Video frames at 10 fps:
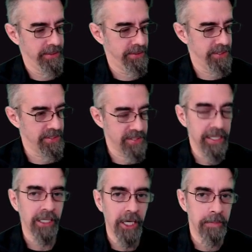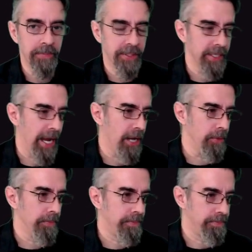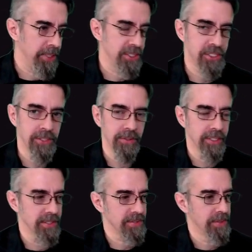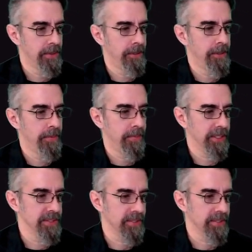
to sync up than how BitChute is. Because